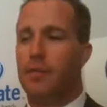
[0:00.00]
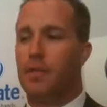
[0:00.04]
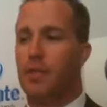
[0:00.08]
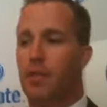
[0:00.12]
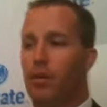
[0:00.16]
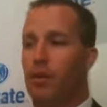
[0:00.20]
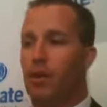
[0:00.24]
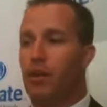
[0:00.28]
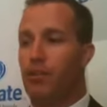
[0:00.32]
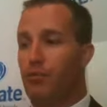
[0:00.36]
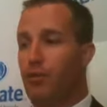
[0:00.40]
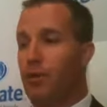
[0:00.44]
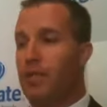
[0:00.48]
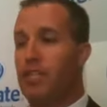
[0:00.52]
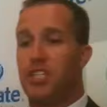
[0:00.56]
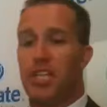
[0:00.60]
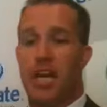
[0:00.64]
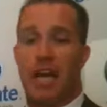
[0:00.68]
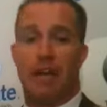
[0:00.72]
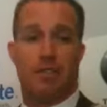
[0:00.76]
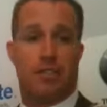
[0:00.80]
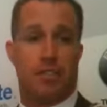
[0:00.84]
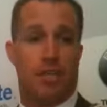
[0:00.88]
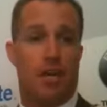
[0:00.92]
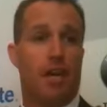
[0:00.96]
have reached
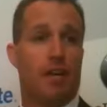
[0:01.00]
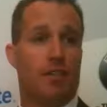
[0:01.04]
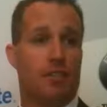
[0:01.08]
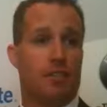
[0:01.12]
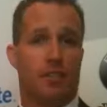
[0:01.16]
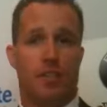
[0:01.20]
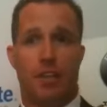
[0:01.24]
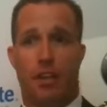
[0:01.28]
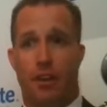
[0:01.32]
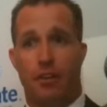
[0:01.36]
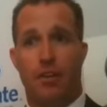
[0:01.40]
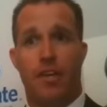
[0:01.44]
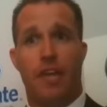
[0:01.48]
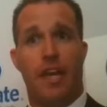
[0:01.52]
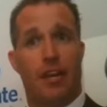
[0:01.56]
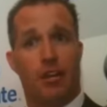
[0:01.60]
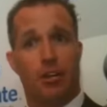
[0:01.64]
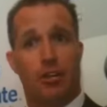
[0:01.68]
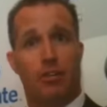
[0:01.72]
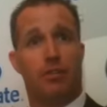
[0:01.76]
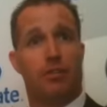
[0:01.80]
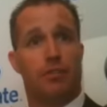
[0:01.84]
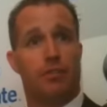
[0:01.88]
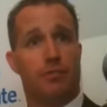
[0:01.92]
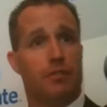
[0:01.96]
out to us. Aaron
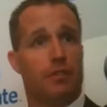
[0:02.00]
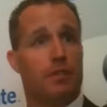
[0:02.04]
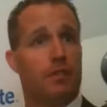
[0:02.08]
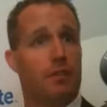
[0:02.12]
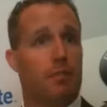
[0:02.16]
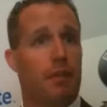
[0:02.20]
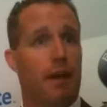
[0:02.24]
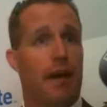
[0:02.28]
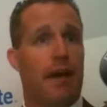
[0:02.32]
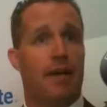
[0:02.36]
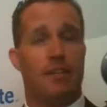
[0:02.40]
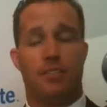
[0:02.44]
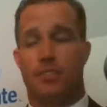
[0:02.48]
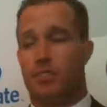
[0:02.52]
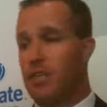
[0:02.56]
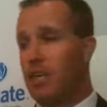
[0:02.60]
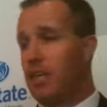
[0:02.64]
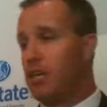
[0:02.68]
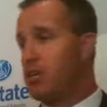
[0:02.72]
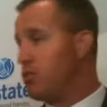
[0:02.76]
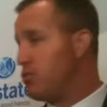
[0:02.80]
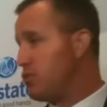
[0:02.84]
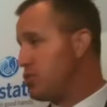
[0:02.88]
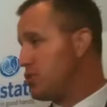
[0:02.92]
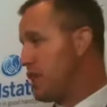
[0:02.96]
Nagel in the past,
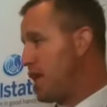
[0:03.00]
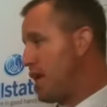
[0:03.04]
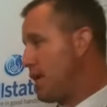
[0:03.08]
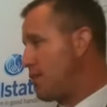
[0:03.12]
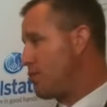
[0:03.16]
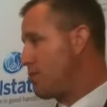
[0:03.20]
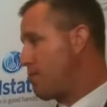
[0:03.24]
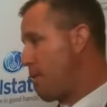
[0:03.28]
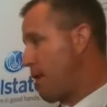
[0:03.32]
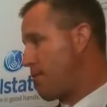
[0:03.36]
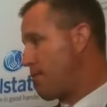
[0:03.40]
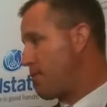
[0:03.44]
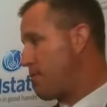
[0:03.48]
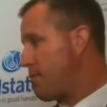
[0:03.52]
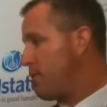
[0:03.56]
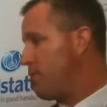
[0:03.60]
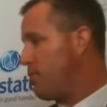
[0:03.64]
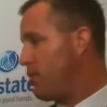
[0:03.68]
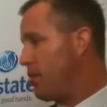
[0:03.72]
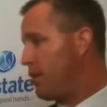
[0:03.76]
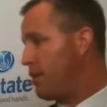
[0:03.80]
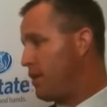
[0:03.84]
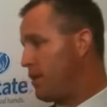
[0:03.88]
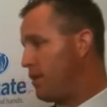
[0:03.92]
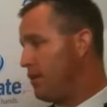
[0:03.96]
Zach Kustok would probably be
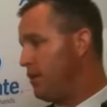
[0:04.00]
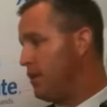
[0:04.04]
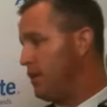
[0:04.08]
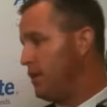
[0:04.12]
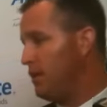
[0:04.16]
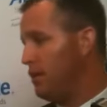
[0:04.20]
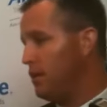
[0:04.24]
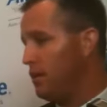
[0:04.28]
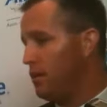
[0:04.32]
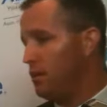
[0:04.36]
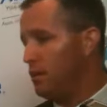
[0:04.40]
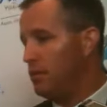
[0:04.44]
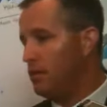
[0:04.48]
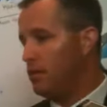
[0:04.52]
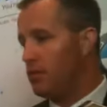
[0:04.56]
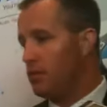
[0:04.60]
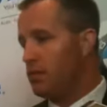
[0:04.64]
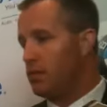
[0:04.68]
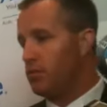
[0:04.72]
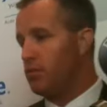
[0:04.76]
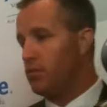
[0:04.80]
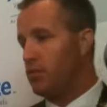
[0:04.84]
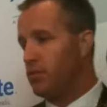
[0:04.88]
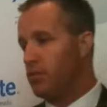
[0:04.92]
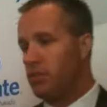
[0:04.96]
one of the
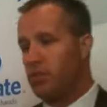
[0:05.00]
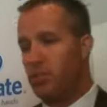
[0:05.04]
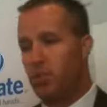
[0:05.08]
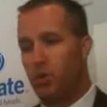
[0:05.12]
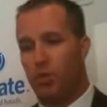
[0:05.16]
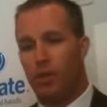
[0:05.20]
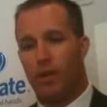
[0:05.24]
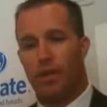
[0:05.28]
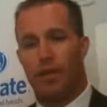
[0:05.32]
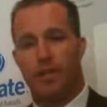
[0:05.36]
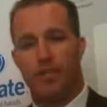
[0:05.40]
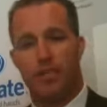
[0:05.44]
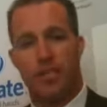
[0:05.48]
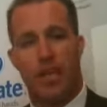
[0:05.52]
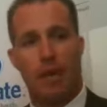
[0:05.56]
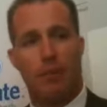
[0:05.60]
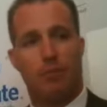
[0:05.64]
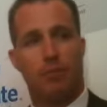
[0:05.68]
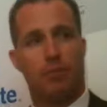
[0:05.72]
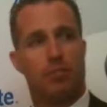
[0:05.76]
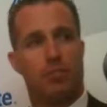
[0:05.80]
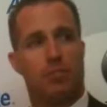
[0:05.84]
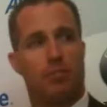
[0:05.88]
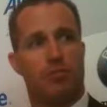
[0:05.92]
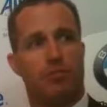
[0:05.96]
really storied
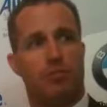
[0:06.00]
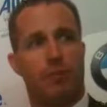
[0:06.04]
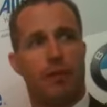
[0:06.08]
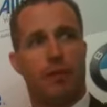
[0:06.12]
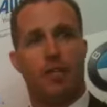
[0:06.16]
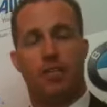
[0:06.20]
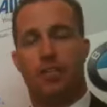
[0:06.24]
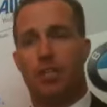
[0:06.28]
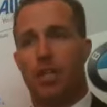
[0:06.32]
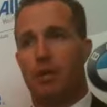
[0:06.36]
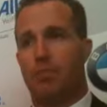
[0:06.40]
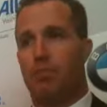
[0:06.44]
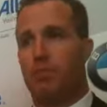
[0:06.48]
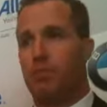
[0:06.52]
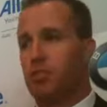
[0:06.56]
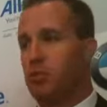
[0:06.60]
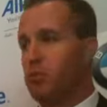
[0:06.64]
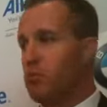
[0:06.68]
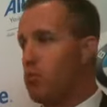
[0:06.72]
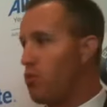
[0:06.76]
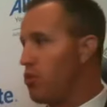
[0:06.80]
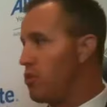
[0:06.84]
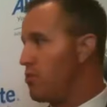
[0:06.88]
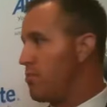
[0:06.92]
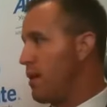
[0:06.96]
examples of being a championship
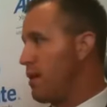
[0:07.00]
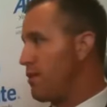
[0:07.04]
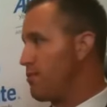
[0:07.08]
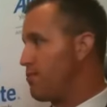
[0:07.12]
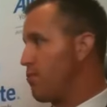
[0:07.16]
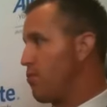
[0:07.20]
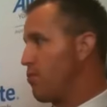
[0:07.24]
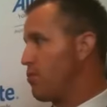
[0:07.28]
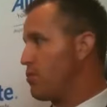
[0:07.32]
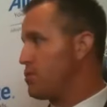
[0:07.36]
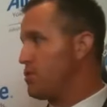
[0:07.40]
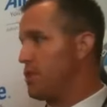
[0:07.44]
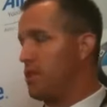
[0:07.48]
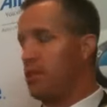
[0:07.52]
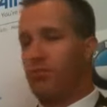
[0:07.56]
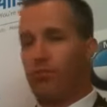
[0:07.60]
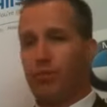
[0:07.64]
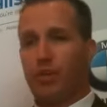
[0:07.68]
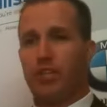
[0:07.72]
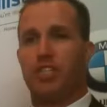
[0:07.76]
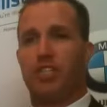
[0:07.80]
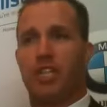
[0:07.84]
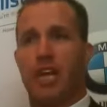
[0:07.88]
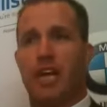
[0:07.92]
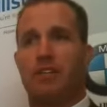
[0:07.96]
quarterback for us that have
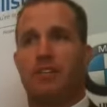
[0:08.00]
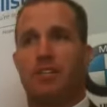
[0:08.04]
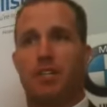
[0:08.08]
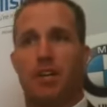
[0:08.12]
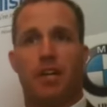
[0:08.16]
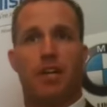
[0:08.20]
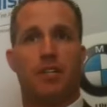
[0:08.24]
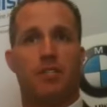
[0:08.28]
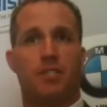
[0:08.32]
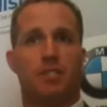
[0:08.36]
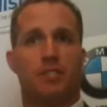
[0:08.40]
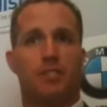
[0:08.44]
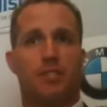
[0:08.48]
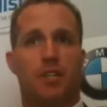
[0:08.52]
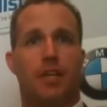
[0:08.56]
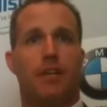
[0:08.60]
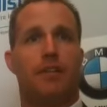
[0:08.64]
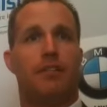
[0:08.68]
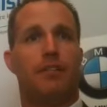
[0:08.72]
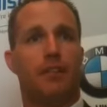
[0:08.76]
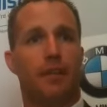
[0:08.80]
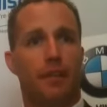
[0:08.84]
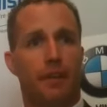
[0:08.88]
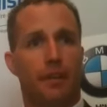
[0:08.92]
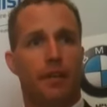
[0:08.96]
reached out to us and said,
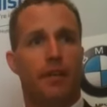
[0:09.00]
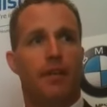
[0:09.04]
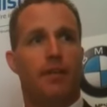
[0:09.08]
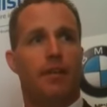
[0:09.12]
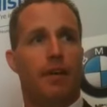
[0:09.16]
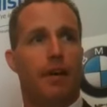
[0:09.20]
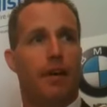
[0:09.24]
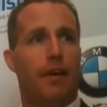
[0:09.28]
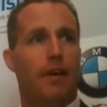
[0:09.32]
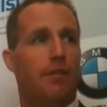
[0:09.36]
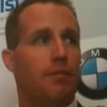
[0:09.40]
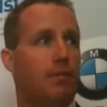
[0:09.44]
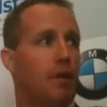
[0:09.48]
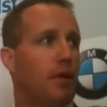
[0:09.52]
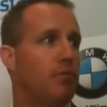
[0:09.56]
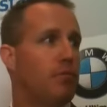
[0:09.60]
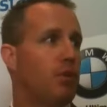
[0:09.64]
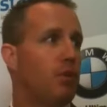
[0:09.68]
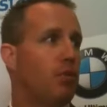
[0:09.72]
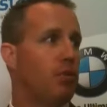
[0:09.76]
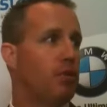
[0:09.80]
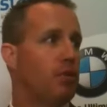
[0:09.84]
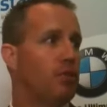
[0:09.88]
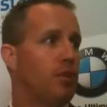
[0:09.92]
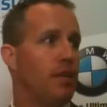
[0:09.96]
hey, I'm
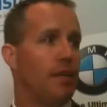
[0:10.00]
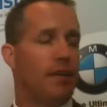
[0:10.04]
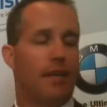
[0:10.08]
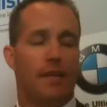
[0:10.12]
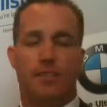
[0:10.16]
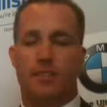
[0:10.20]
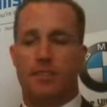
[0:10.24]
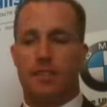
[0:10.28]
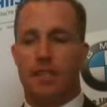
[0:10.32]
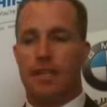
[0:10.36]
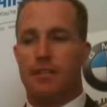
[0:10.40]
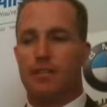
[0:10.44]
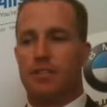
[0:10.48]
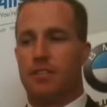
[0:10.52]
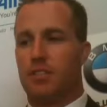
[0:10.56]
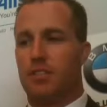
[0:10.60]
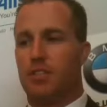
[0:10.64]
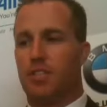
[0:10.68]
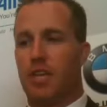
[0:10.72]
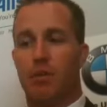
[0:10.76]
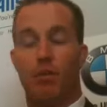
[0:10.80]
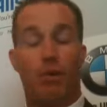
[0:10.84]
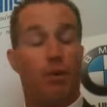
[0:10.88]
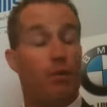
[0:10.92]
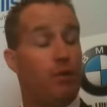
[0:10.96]
going. And that's the
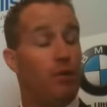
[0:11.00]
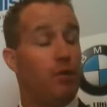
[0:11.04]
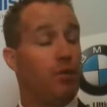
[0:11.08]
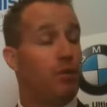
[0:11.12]
same way we